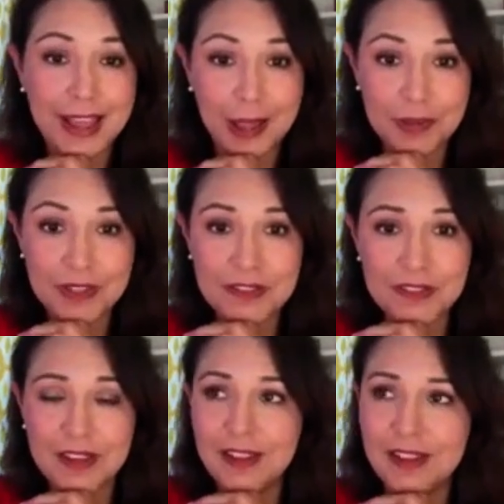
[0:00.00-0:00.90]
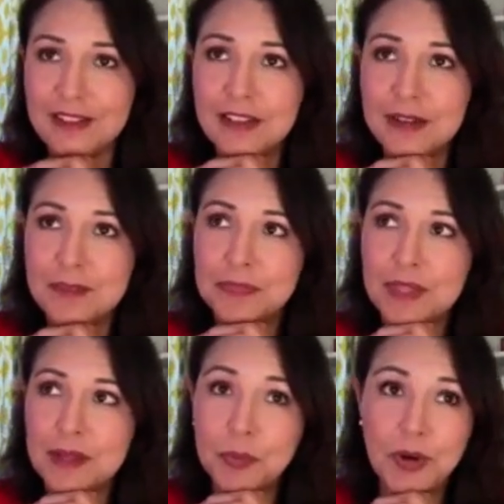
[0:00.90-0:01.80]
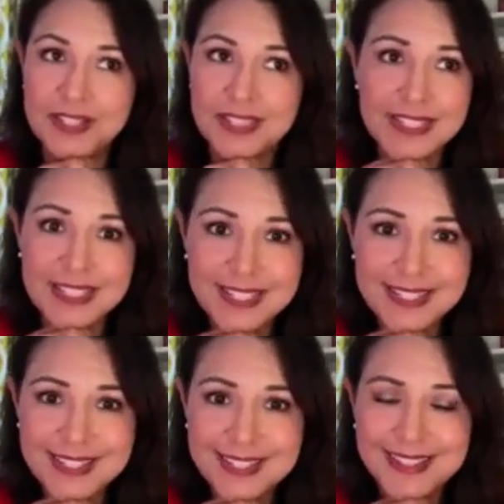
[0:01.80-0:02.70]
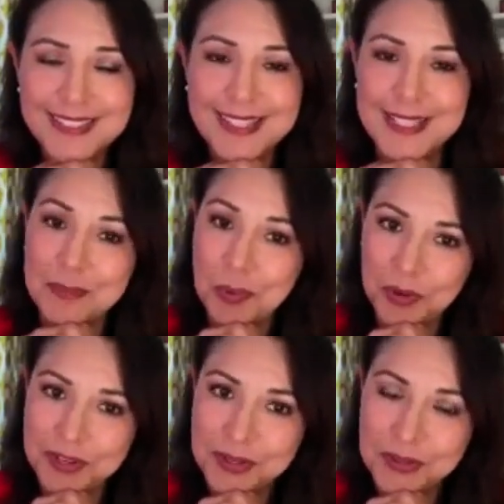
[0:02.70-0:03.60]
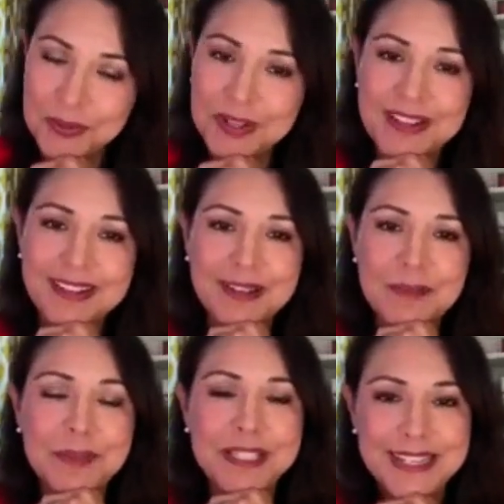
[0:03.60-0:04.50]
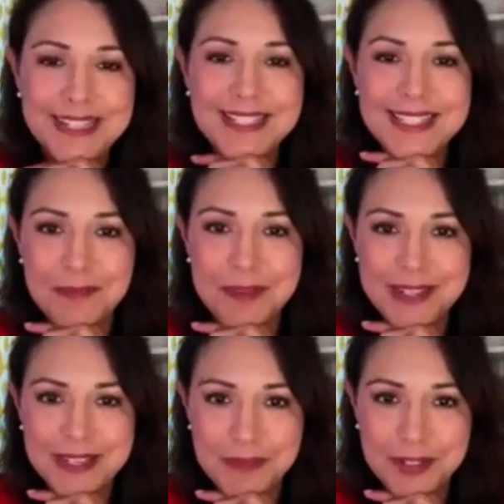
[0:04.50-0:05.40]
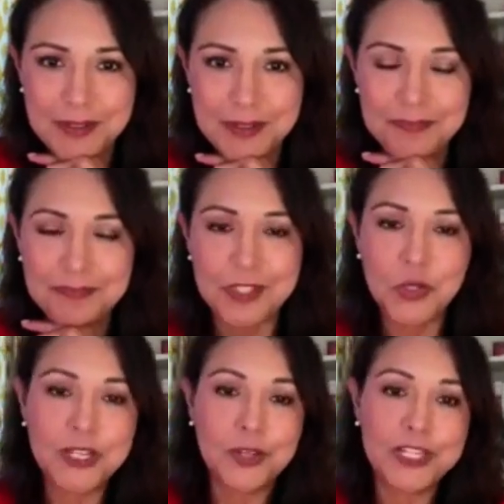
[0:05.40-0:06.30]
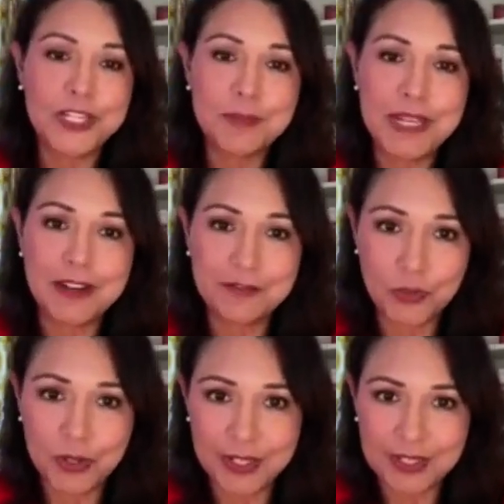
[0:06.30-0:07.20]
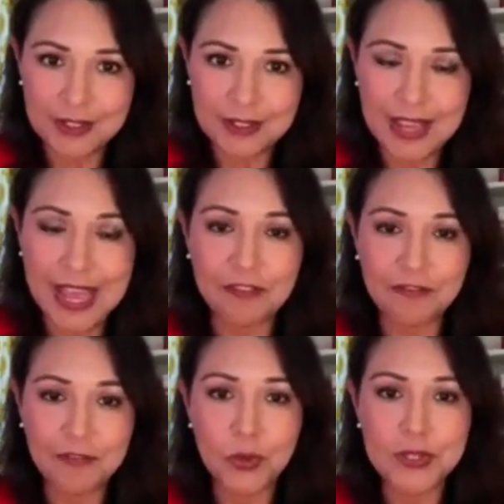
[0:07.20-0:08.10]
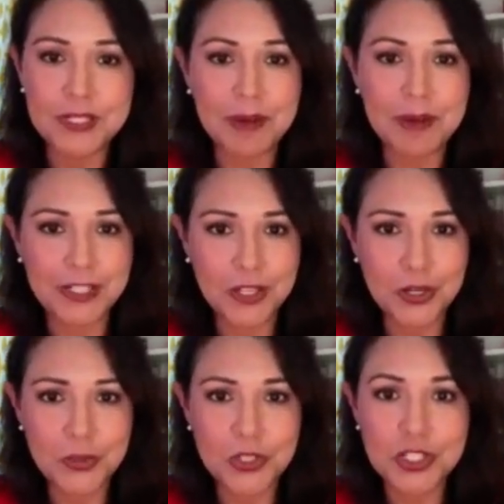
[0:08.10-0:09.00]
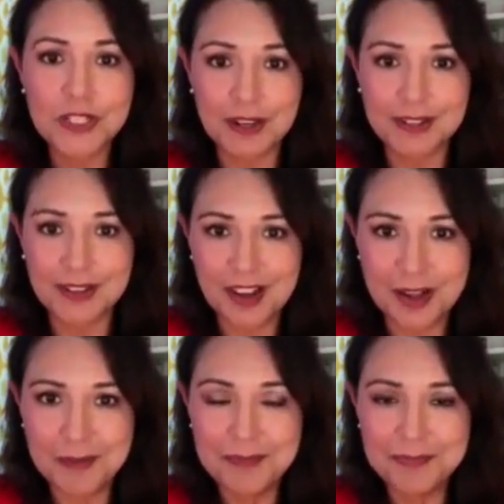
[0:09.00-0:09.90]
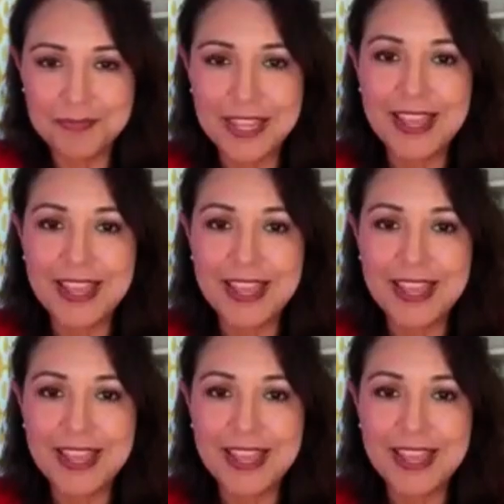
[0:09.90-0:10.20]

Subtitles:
habits and processes that support you, please send me an email. You can reach me at veronica@focusedmindcoach.com.